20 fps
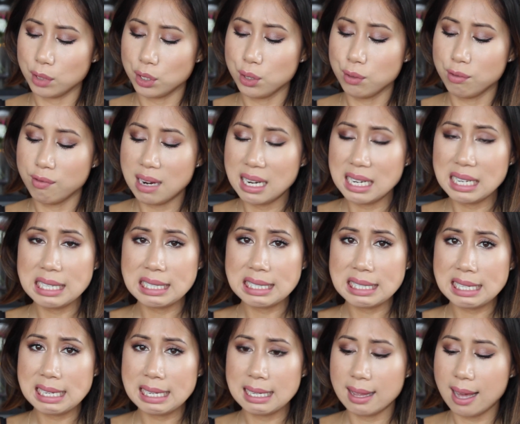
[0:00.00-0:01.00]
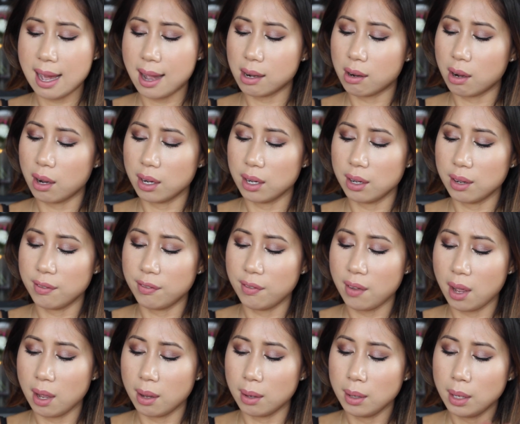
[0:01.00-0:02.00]
you really see that kind
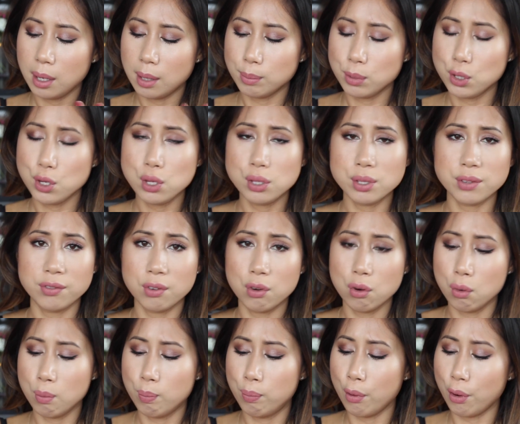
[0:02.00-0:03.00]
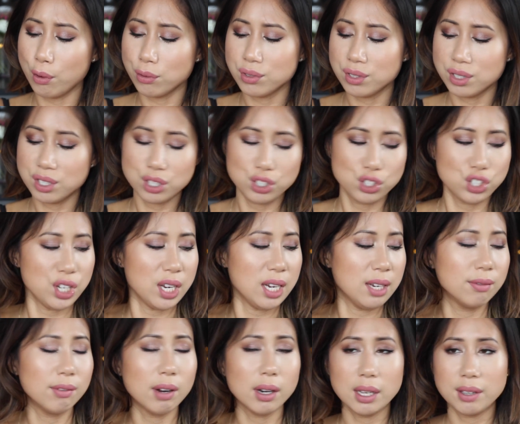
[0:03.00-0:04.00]
of beautiful bronze
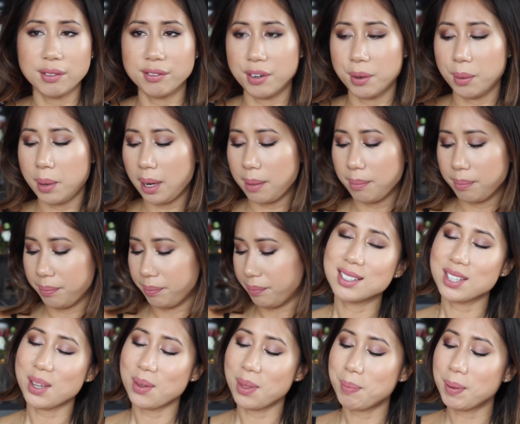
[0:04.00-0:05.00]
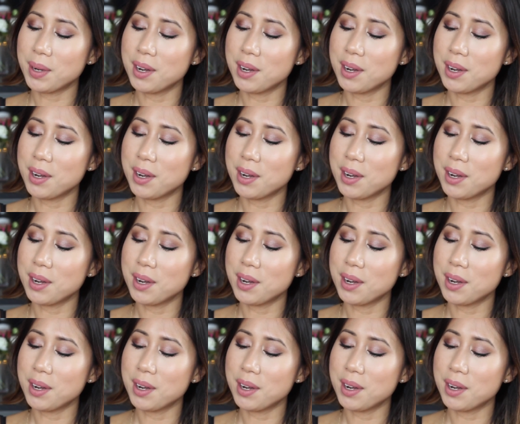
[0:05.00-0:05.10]
sheen running through it. So the